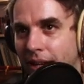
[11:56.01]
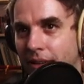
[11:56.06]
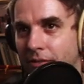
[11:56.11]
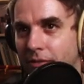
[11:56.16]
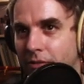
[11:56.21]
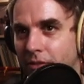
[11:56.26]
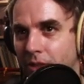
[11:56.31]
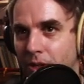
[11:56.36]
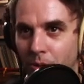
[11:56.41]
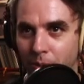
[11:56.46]

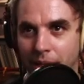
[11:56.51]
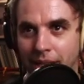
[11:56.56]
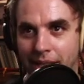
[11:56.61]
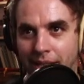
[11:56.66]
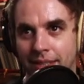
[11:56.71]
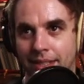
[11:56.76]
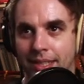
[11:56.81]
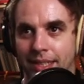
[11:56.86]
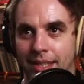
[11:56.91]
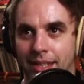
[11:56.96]
have no
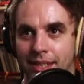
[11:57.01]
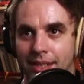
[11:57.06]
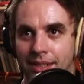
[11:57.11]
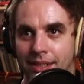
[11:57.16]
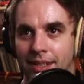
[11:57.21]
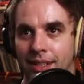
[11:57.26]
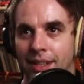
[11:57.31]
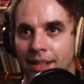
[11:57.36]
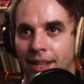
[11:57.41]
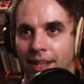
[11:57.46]

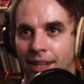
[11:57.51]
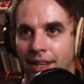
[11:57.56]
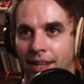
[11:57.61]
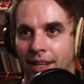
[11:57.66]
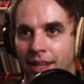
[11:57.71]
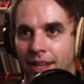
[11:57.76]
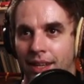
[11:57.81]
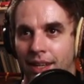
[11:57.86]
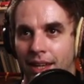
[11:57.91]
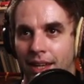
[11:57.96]
weaknesses,
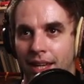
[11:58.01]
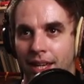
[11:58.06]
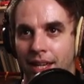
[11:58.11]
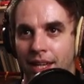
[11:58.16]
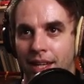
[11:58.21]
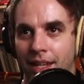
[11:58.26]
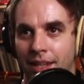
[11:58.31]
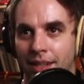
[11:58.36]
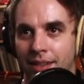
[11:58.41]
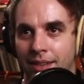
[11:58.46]

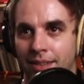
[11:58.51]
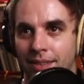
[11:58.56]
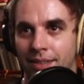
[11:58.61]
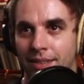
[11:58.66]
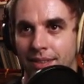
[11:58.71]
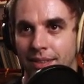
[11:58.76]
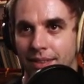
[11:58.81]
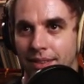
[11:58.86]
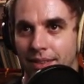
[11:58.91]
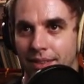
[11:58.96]
and
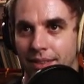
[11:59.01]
